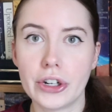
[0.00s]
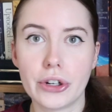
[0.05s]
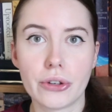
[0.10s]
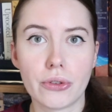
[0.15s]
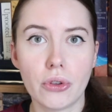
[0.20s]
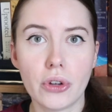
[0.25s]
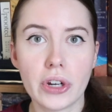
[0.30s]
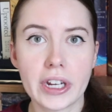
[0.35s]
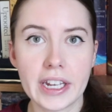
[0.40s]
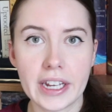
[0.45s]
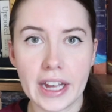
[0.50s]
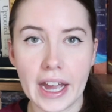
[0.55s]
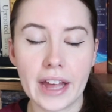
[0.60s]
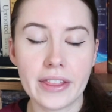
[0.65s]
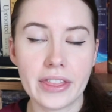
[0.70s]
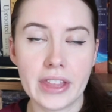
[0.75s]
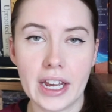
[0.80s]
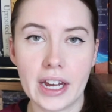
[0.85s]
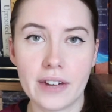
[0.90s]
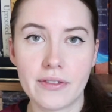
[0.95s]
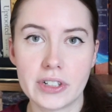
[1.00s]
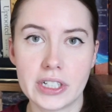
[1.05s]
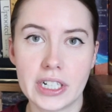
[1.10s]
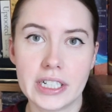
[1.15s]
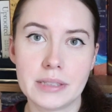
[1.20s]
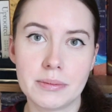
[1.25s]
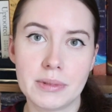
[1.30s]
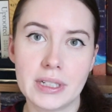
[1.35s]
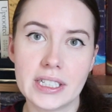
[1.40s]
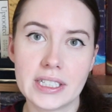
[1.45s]
you're looking at the
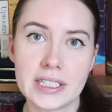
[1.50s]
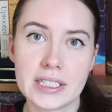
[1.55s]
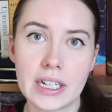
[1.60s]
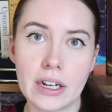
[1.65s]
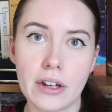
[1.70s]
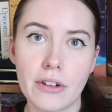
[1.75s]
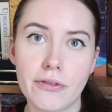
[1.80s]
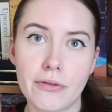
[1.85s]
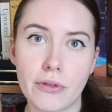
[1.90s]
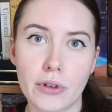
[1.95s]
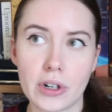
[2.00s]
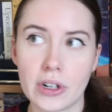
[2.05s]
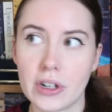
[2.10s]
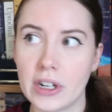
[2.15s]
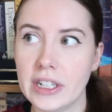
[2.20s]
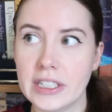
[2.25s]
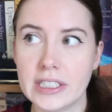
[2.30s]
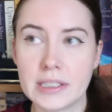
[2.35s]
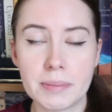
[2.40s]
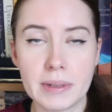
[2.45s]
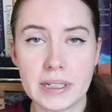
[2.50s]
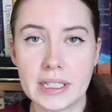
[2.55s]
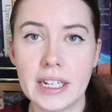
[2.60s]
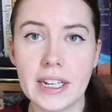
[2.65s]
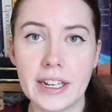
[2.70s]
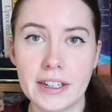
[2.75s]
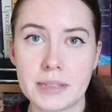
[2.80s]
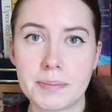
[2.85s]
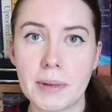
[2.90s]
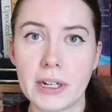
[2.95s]
advertisement itself, or
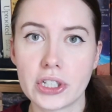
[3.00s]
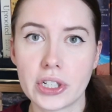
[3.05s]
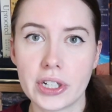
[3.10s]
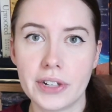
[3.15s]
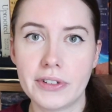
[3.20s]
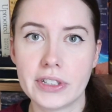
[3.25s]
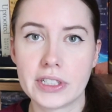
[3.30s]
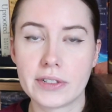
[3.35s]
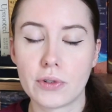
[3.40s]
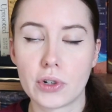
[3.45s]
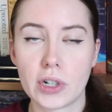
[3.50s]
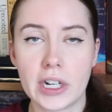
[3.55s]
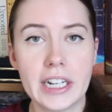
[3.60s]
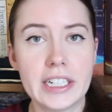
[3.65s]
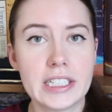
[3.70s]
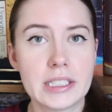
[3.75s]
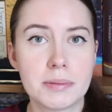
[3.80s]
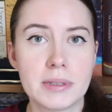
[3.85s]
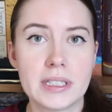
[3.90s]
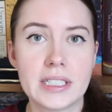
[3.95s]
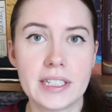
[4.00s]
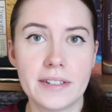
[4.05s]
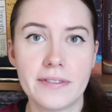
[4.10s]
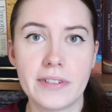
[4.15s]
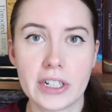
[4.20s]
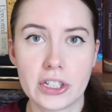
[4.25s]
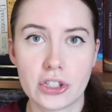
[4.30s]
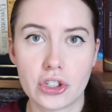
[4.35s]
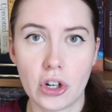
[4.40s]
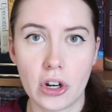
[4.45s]
especially if it's for a
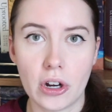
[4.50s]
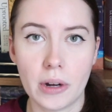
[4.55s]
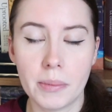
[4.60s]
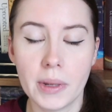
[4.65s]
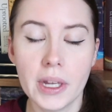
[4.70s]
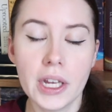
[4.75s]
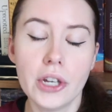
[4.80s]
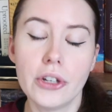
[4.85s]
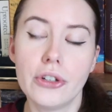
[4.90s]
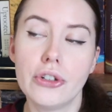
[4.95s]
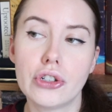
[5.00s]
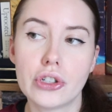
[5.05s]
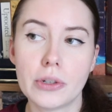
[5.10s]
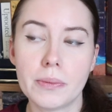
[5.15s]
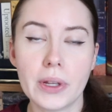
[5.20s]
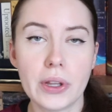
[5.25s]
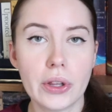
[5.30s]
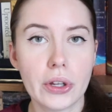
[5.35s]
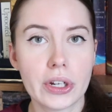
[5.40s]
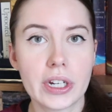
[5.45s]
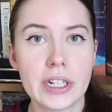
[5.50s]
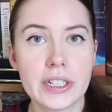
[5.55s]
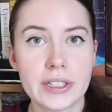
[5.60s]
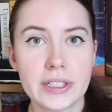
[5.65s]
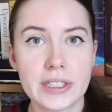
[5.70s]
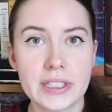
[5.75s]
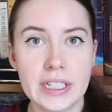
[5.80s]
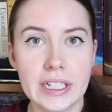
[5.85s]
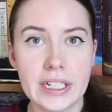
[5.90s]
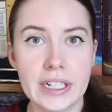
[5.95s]
specific job, you should be looking
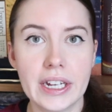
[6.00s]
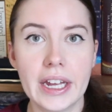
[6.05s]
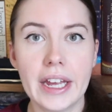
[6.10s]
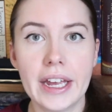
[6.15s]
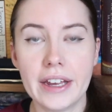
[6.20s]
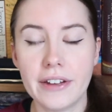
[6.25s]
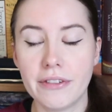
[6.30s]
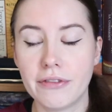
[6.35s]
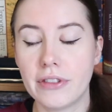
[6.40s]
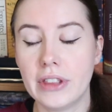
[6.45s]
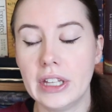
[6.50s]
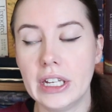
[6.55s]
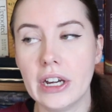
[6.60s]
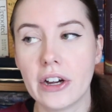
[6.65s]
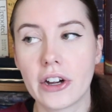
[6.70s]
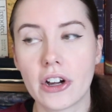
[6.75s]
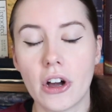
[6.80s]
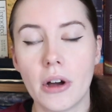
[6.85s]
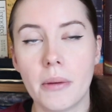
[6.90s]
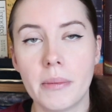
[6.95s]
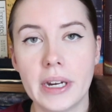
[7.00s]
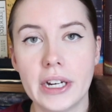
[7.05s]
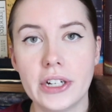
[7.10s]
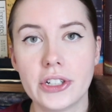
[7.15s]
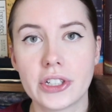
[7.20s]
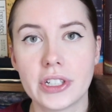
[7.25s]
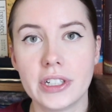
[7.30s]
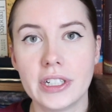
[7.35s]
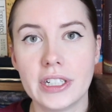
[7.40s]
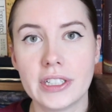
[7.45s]
to see if the
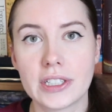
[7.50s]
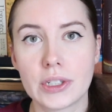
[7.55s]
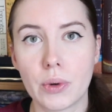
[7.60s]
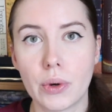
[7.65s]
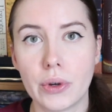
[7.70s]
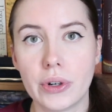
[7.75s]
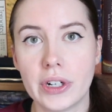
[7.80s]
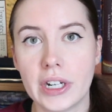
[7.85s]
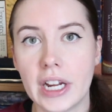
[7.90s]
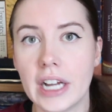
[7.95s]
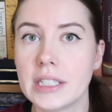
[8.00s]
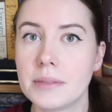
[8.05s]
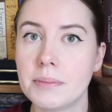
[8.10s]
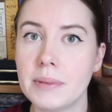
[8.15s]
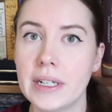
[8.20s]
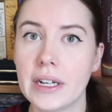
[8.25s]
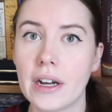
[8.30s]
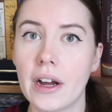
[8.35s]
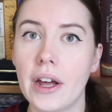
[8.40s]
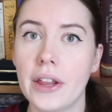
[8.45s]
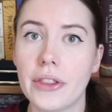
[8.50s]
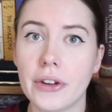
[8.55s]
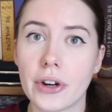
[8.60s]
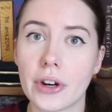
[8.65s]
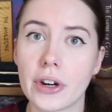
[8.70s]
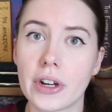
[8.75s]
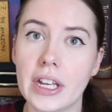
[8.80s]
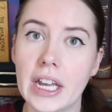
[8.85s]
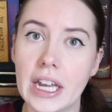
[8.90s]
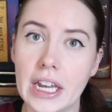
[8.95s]
accommodation is quoted as being
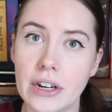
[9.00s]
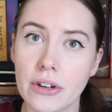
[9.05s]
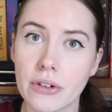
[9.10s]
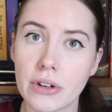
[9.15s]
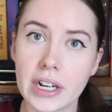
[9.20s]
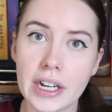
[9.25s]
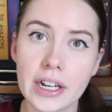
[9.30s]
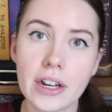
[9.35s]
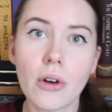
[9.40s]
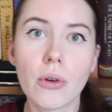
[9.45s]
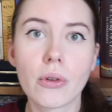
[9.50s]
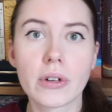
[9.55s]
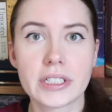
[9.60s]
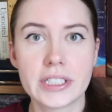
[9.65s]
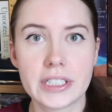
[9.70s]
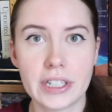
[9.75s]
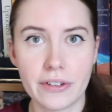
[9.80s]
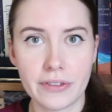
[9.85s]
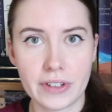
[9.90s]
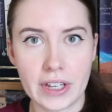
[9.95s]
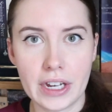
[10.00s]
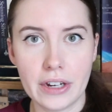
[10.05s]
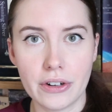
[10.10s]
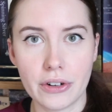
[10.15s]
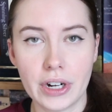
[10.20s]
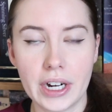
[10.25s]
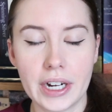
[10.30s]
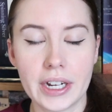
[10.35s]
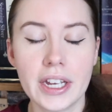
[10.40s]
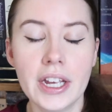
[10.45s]
either catering or
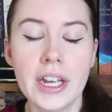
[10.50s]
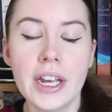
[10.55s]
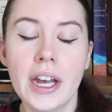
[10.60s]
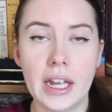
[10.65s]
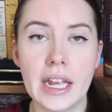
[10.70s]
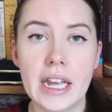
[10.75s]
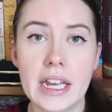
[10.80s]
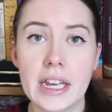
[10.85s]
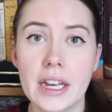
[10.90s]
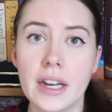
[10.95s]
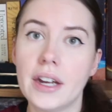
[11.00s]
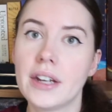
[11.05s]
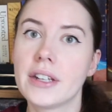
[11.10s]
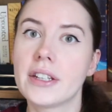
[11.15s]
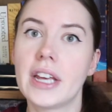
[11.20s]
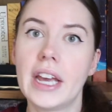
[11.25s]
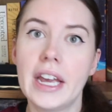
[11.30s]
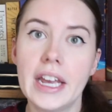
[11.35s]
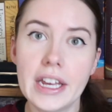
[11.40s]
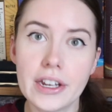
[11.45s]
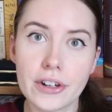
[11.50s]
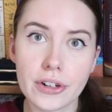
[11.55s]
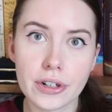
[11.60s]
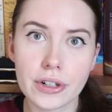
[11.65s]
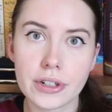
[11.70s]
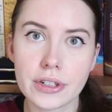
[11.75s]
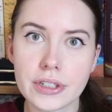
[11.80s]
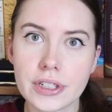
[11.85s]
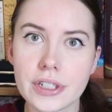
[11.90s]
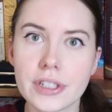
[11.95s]
self-catering. A
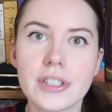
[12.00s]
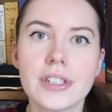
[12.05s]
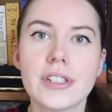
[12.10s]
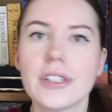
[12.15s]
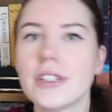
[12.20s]
catered